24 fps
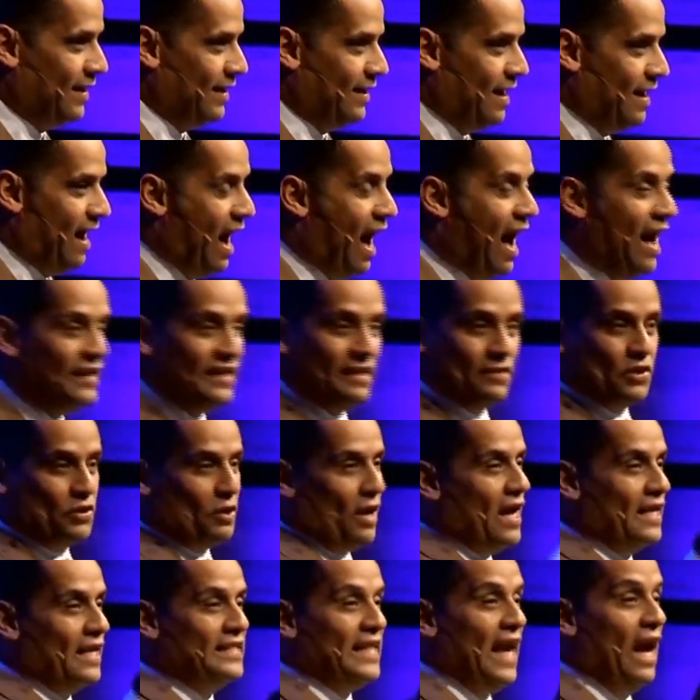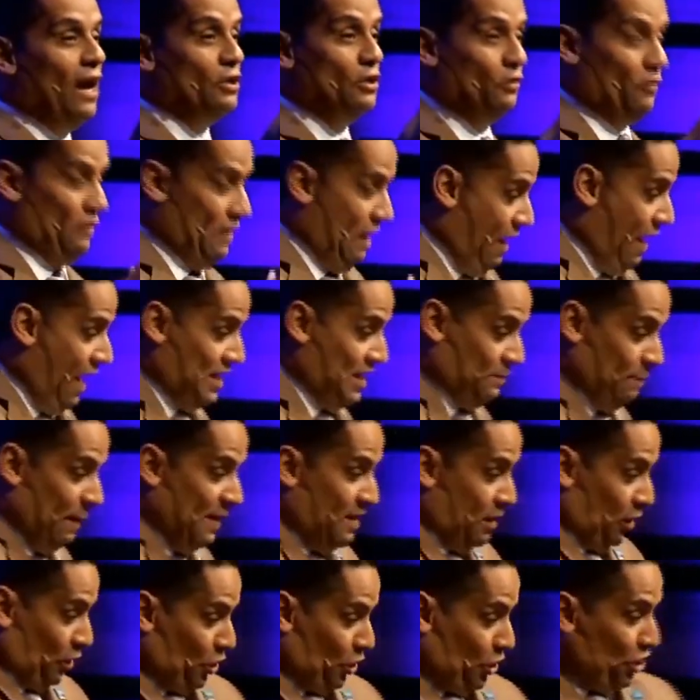i just trying to tell you there has been a
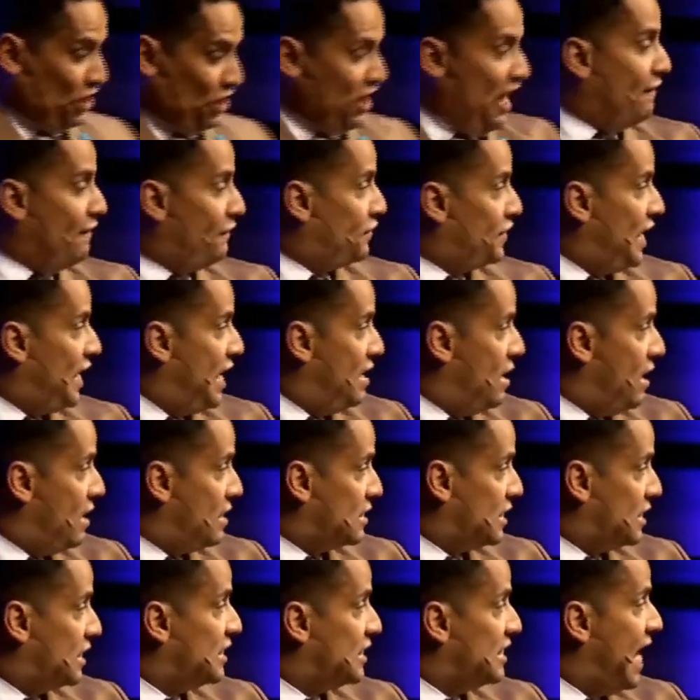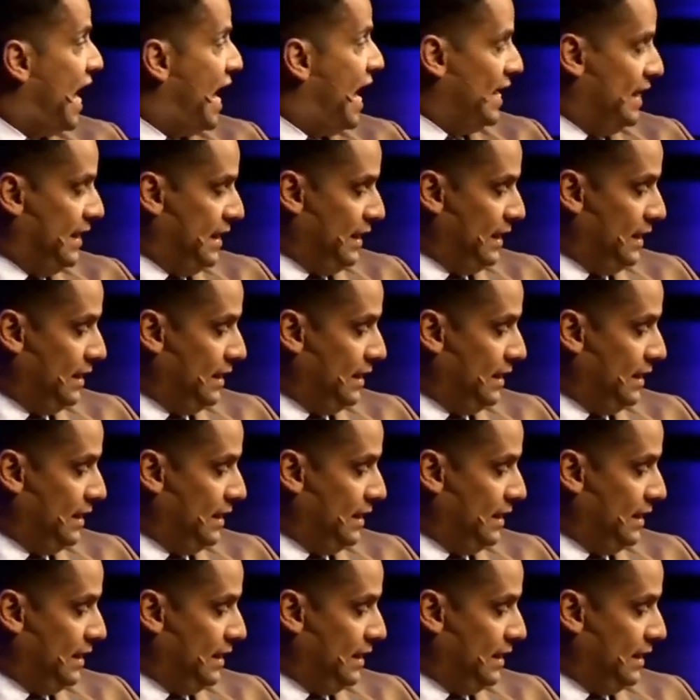shift in our society.